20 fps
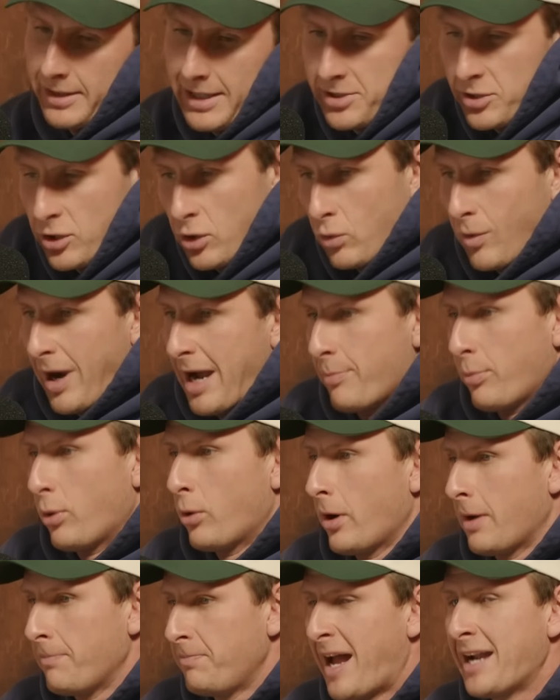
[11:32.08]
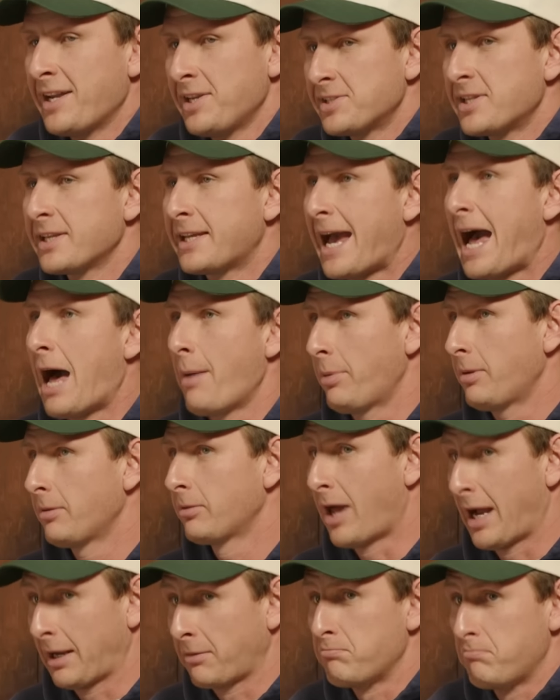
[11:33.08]
That's a great point. That is the gap,
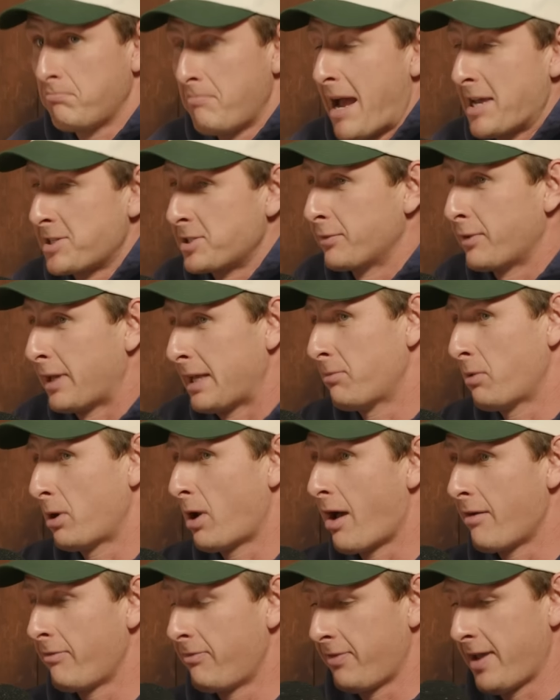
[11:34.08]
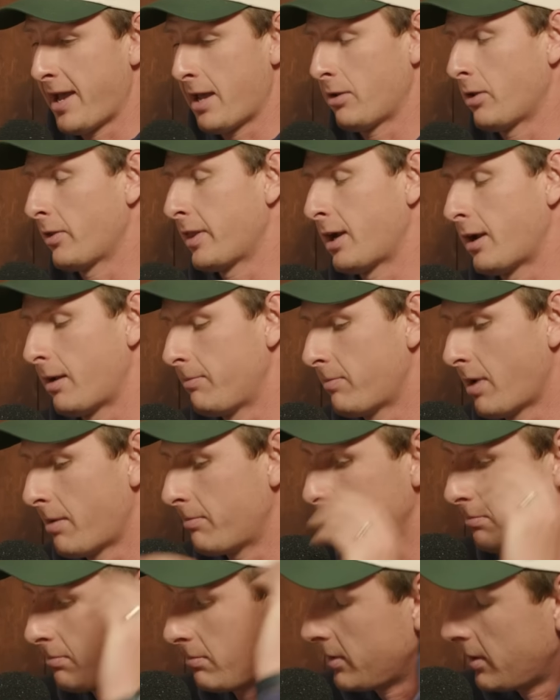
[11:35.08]
like massively that I've found. Not that I,
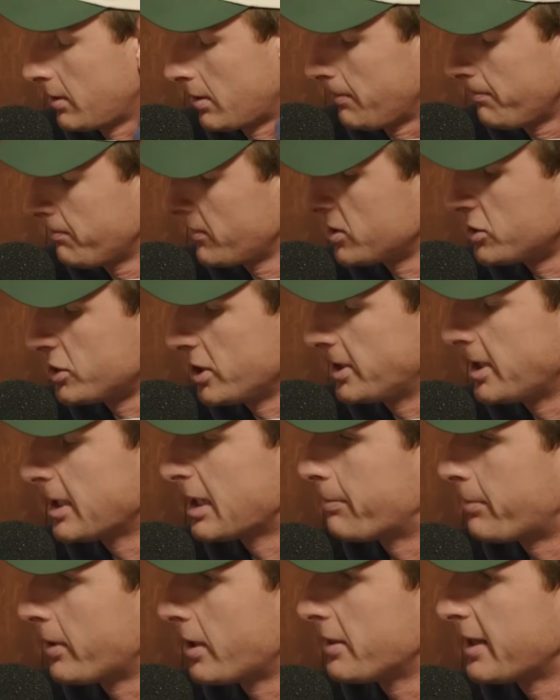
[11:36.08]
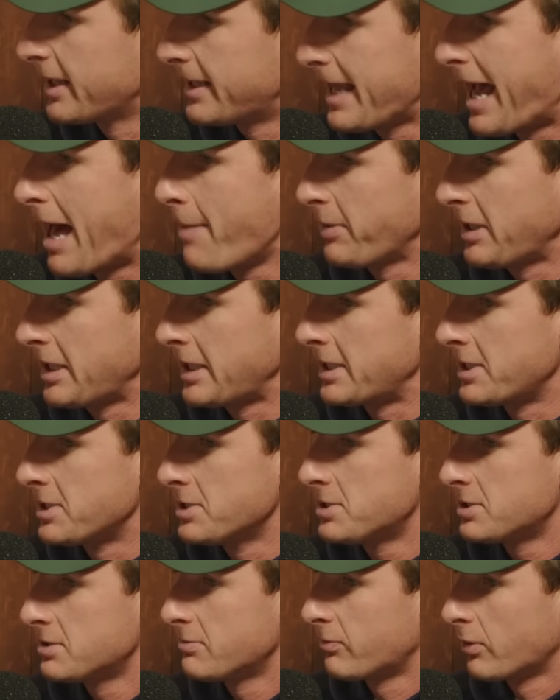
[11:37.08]
am you know a shit kicker, but the gap
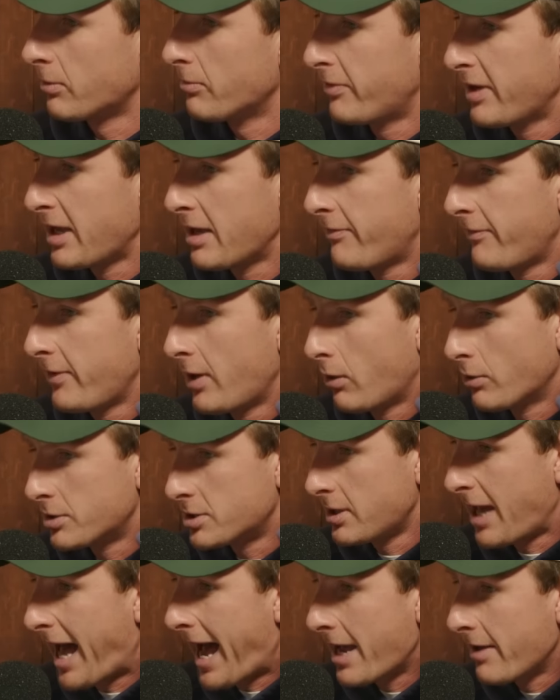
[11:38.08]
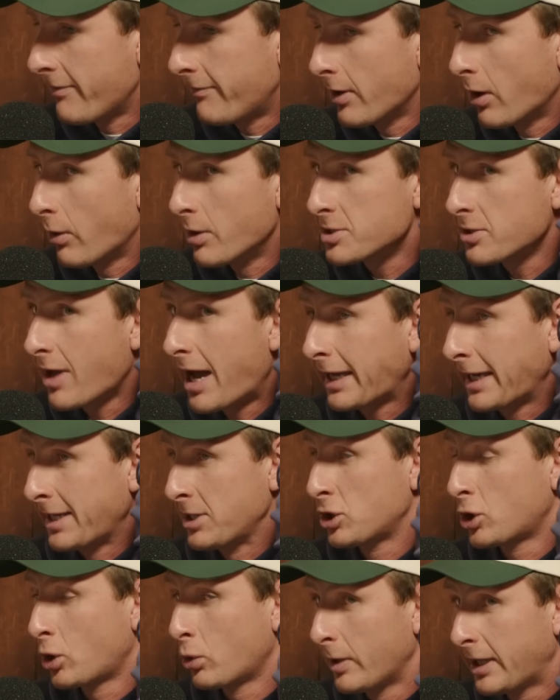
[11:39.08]
is from VFL to AFL is like
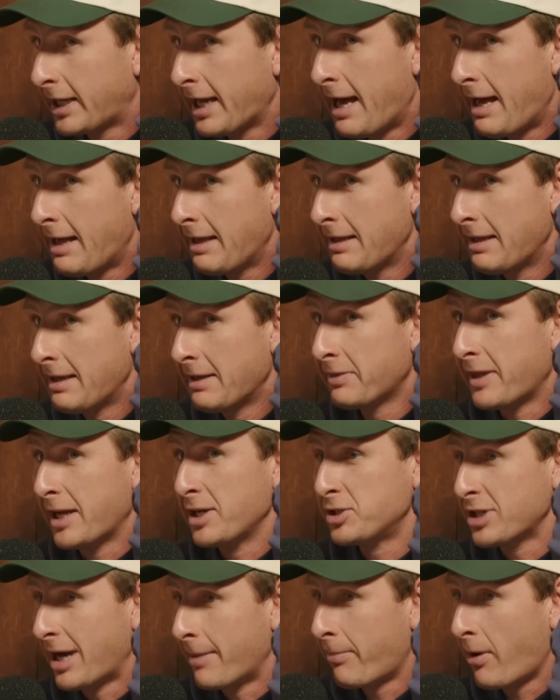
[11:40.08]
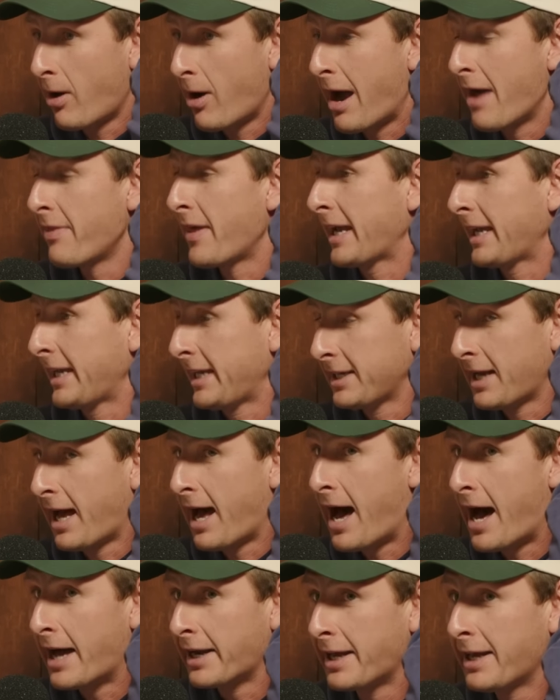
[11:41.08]
it's quicker. Yep. They jump higher, yep. they hit
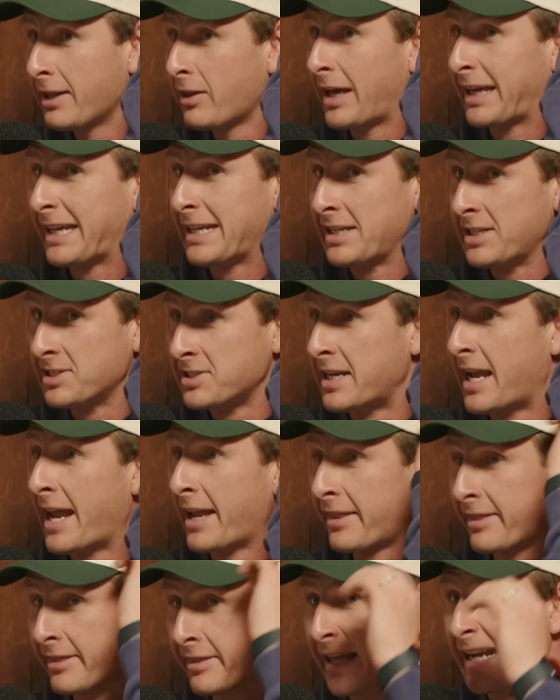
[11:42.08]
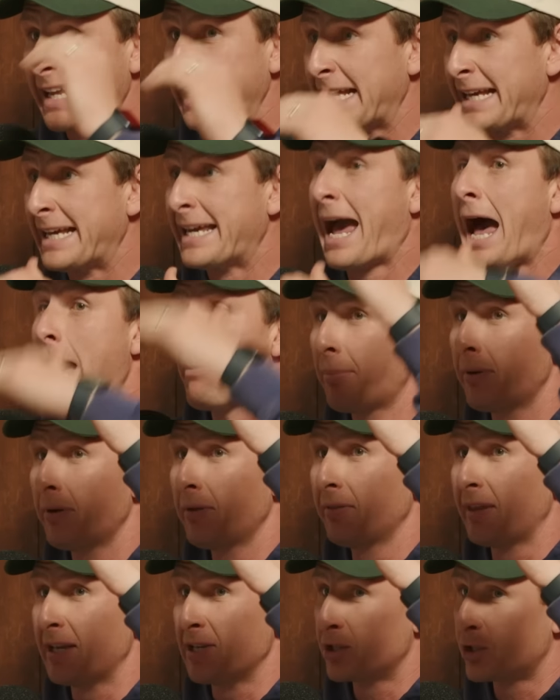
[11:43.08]
harder. Like it is an athletic gap.
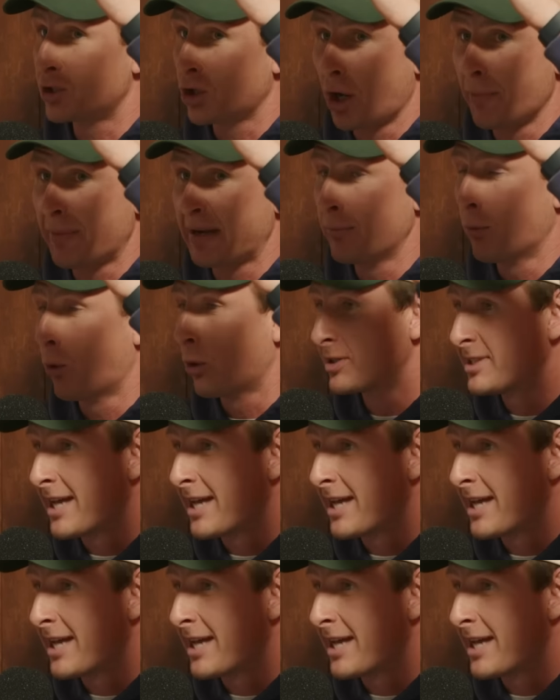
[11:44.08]
There's yeah, so yeah. many more